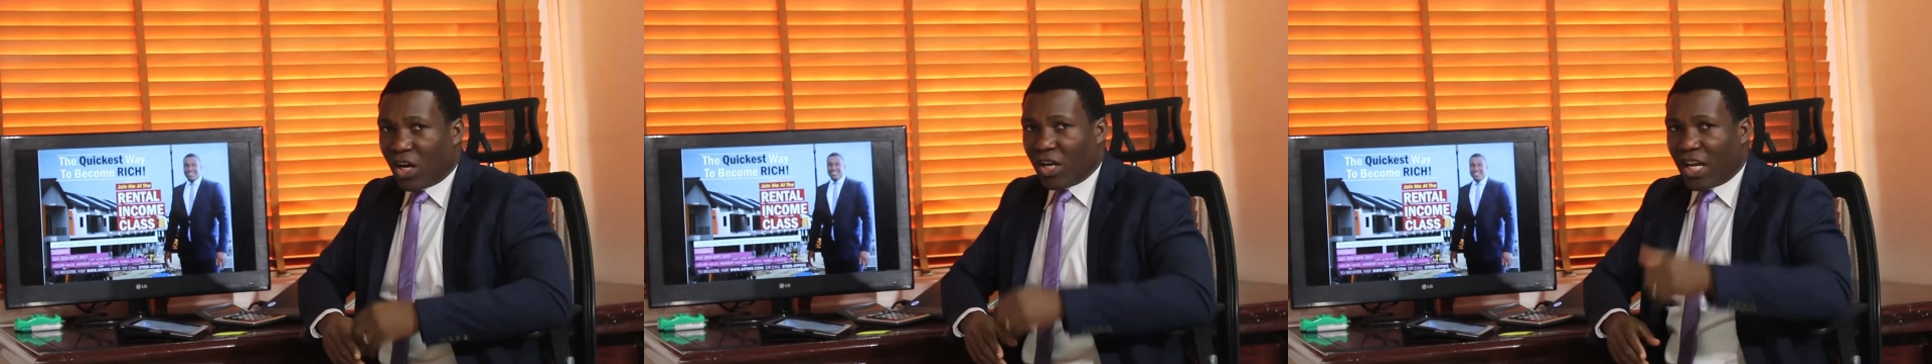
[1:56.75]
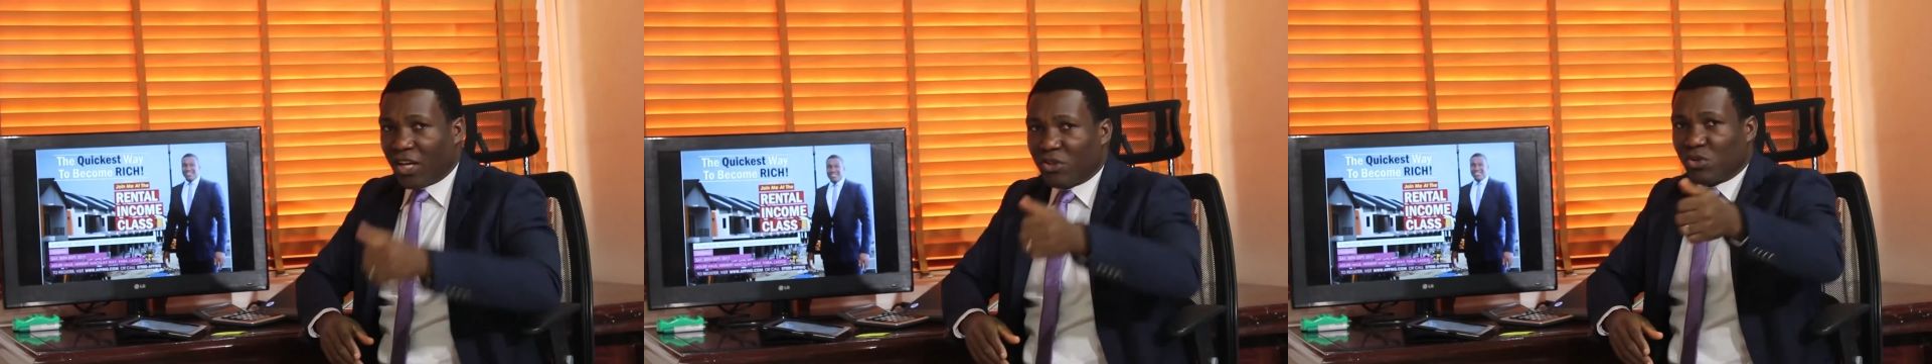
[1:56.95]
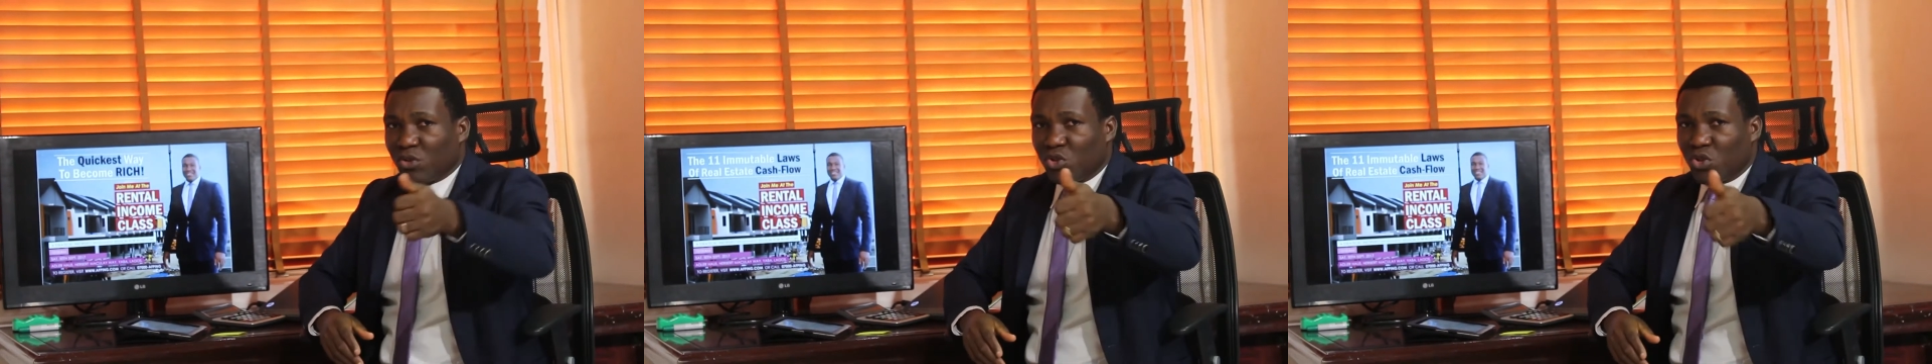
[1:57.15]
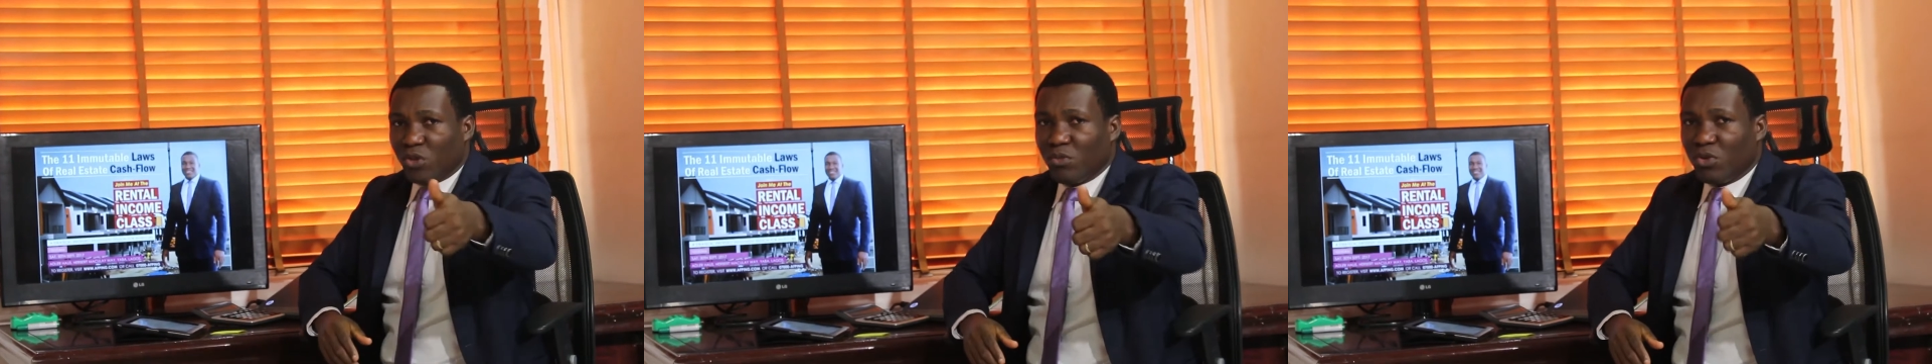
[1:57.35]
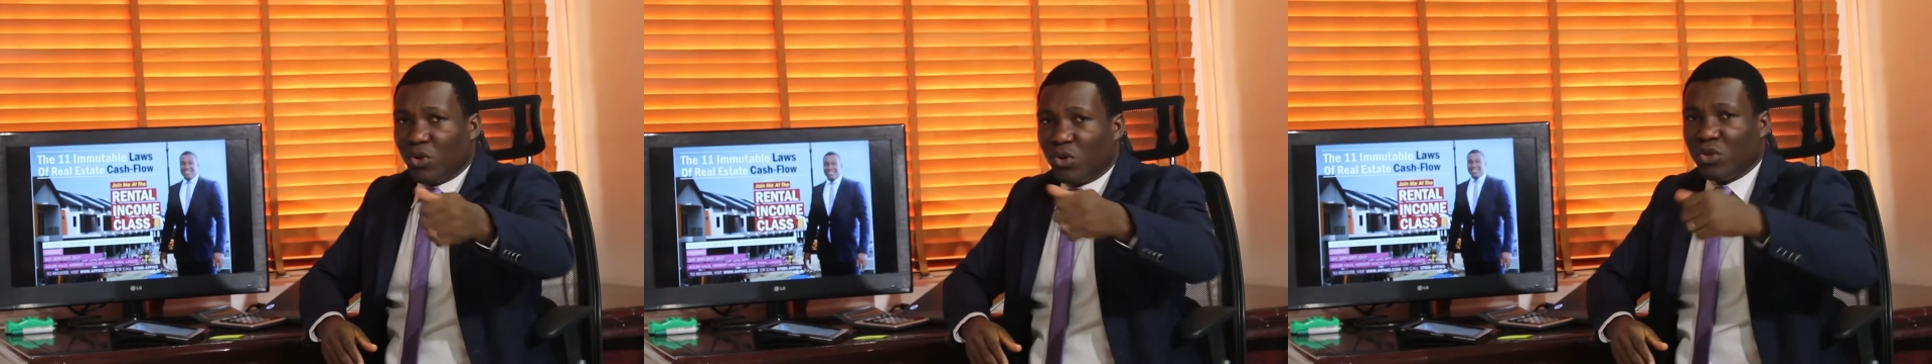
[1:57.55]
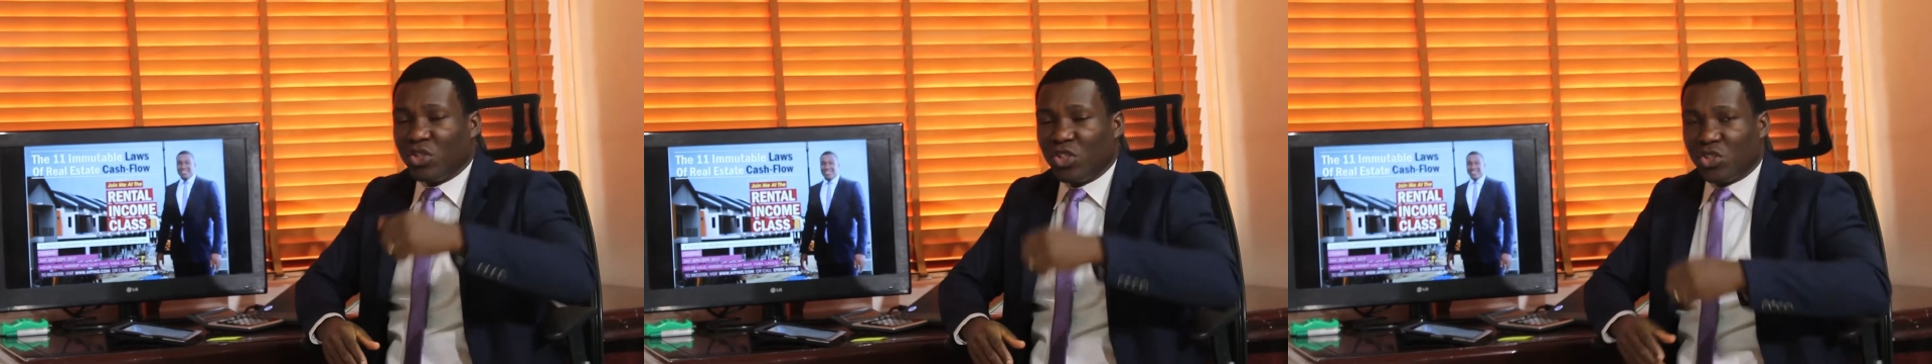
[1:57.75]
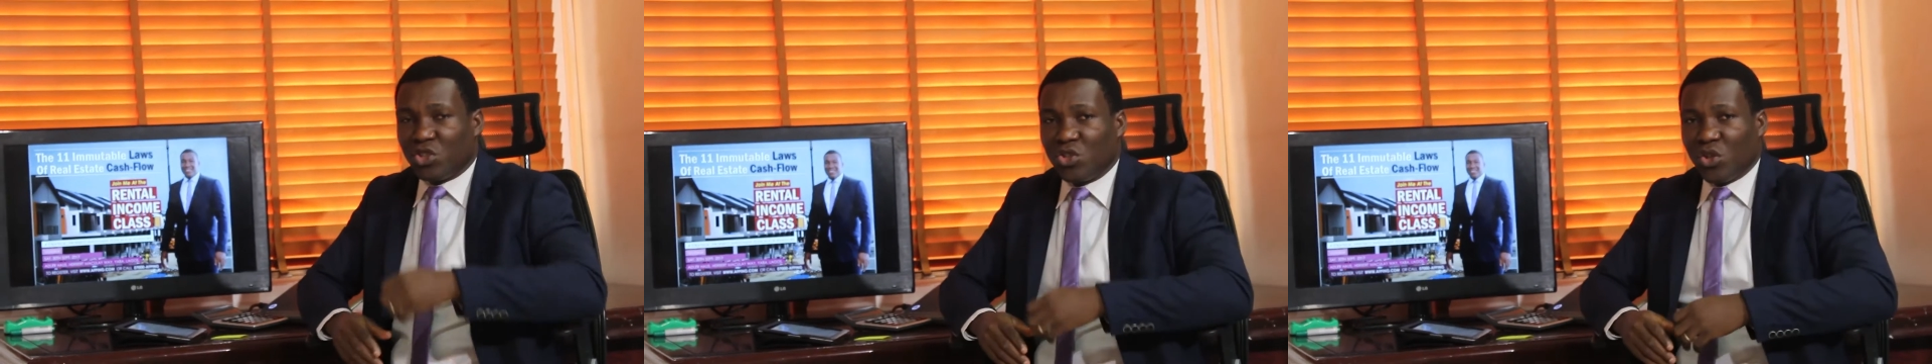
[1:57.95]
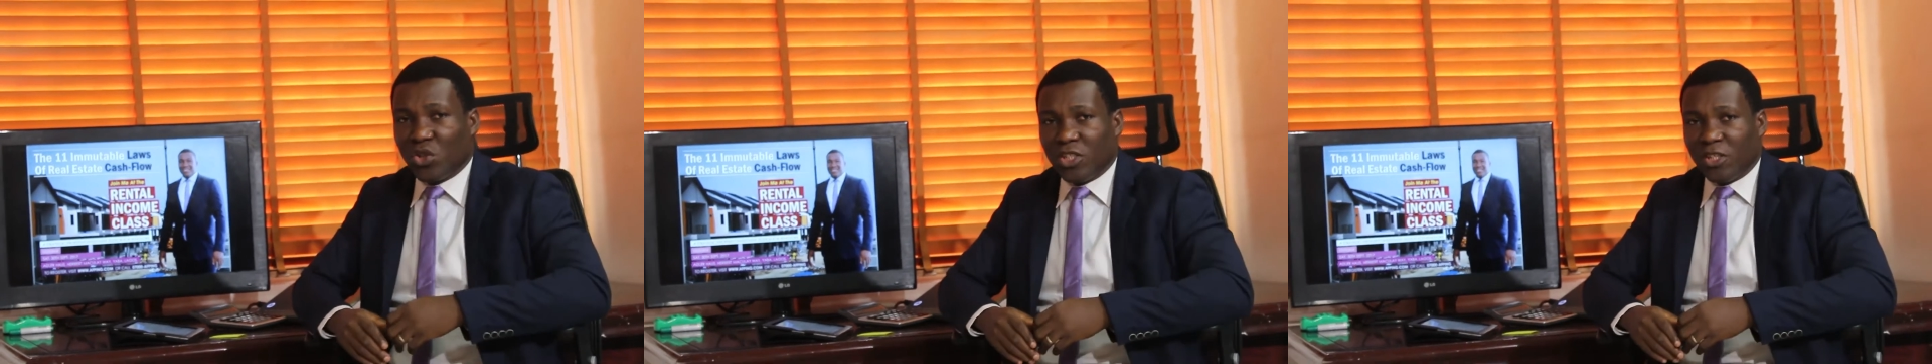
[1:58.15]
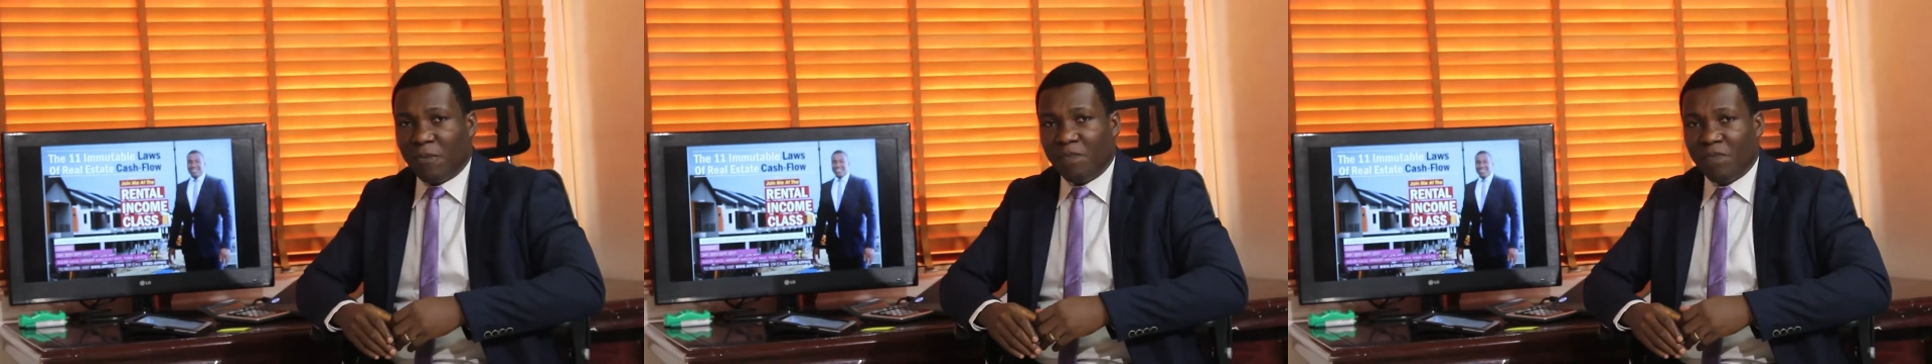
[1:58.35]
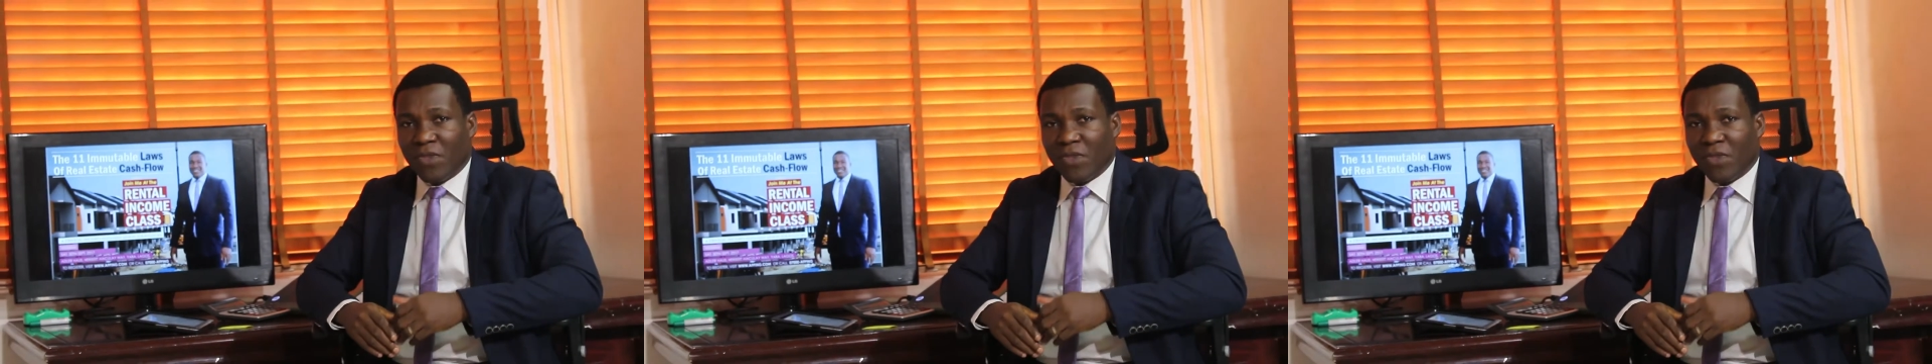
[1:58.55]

I'd like you to join me on this journey.